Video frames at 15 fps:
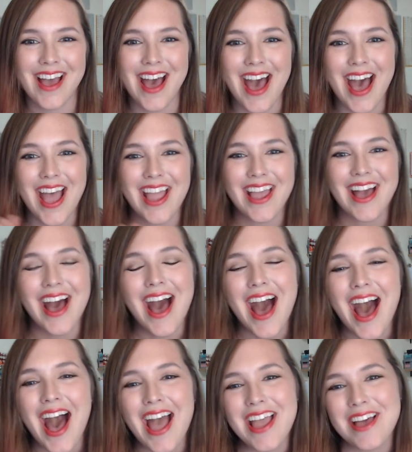Hi,
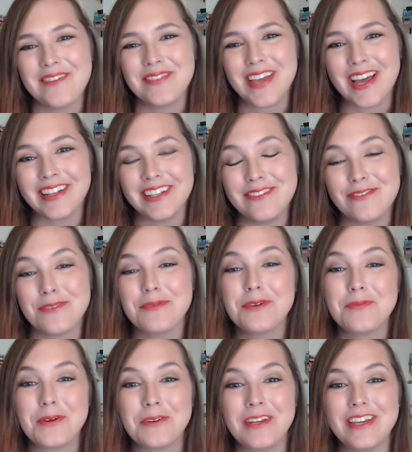I am Kelly from
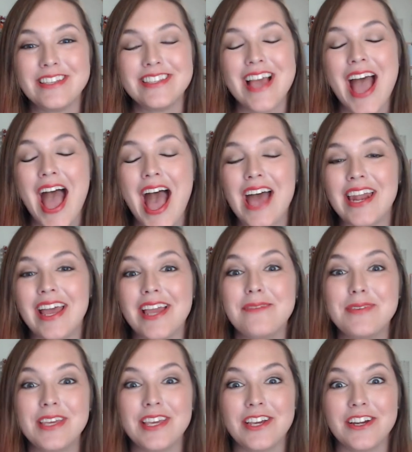Cabooties, and I
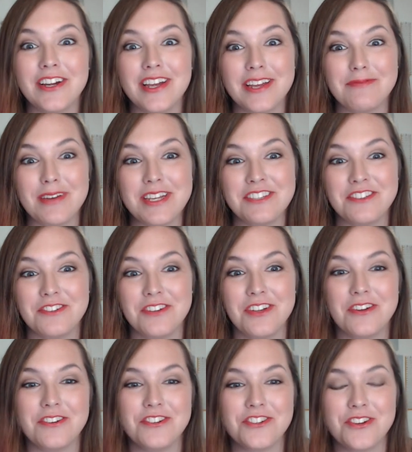am here in my
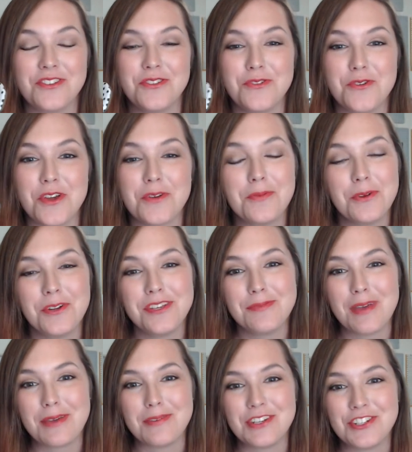studio to show you Cabooties
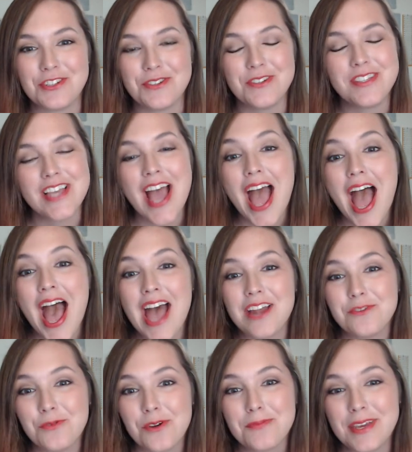baby shoes
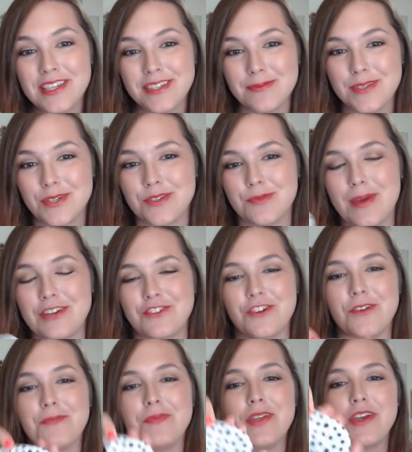and what makes them so
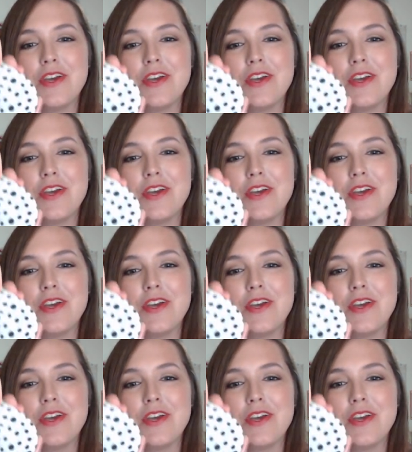special.